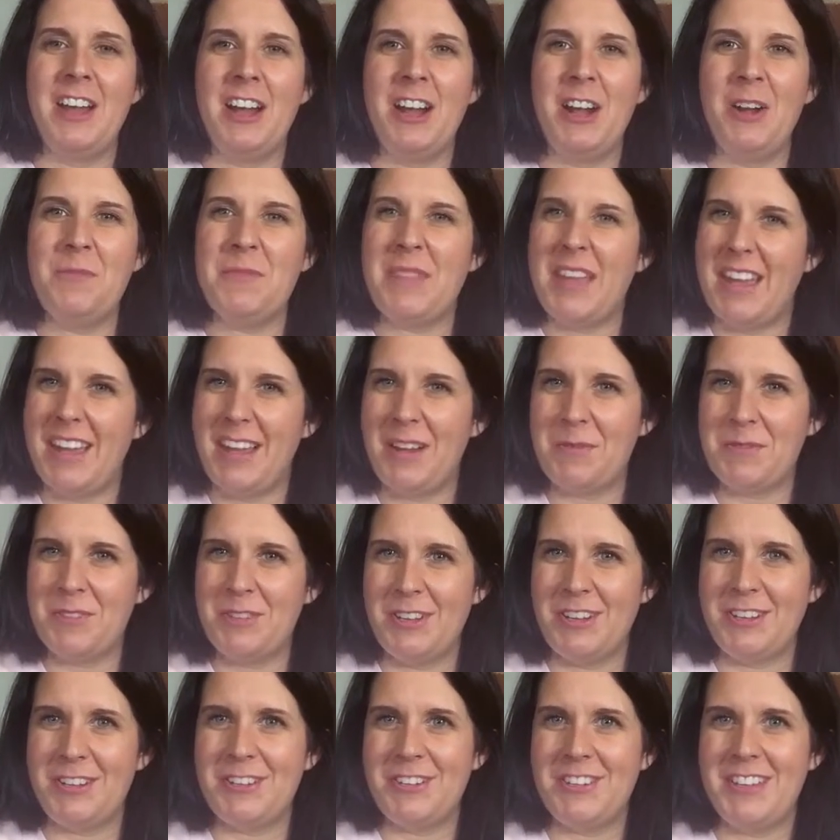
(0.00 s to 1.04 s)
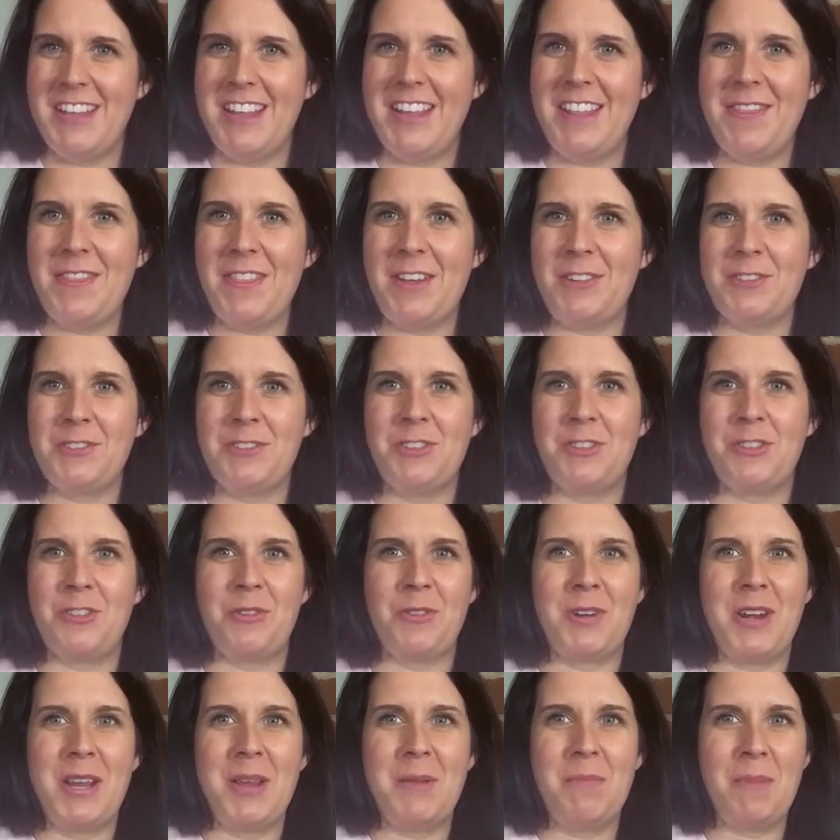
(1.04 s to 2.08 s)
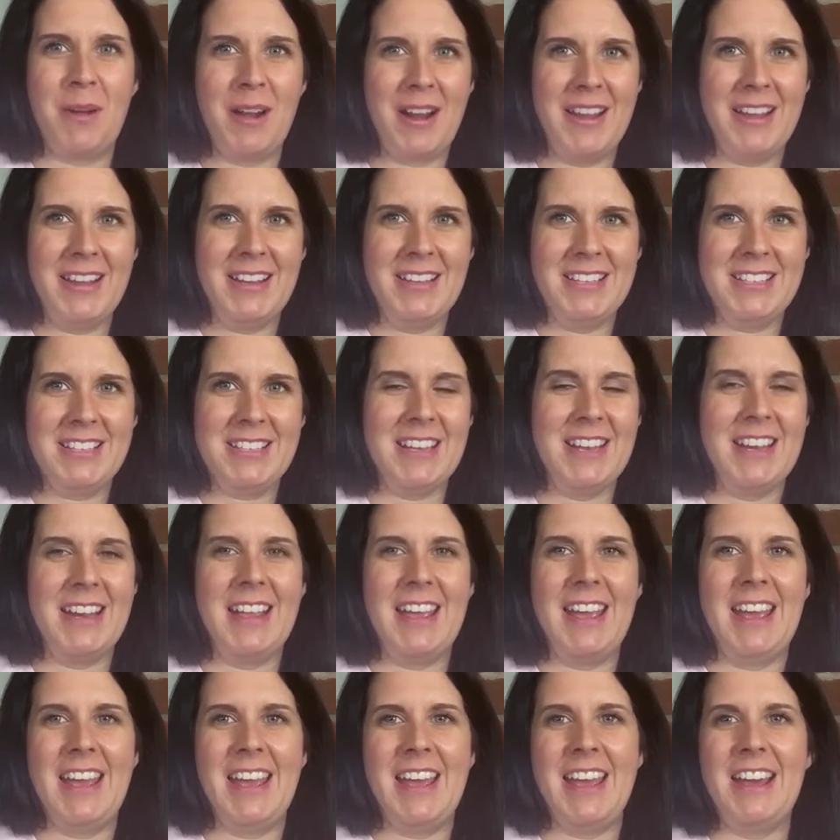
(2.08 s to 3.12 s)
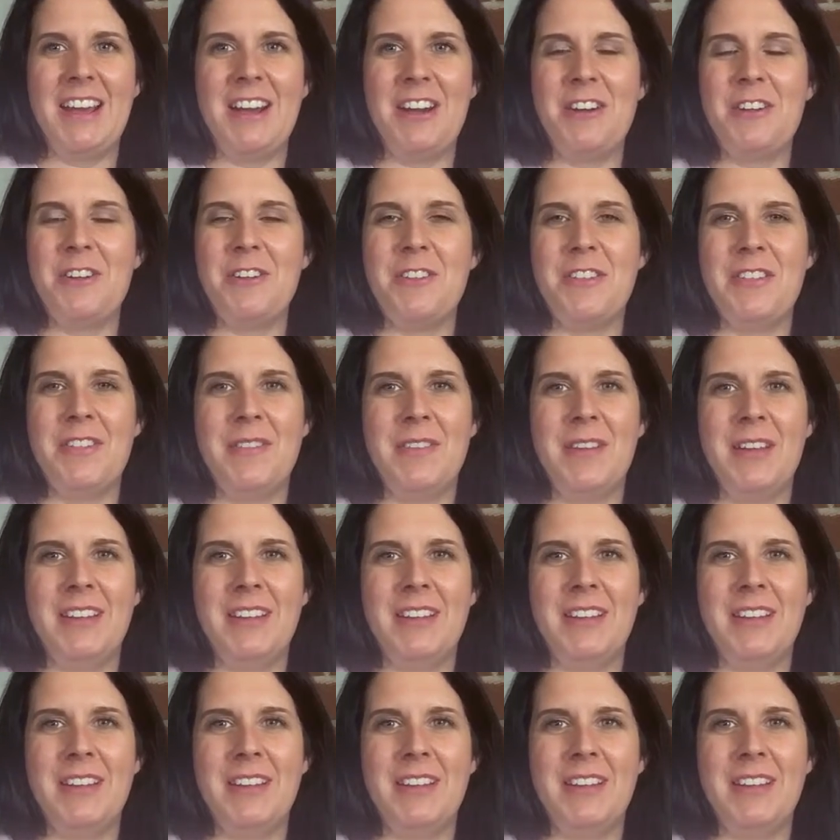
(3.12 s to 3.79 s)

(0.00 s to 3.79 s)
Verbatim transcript: I hope that helps you understand those three brains and how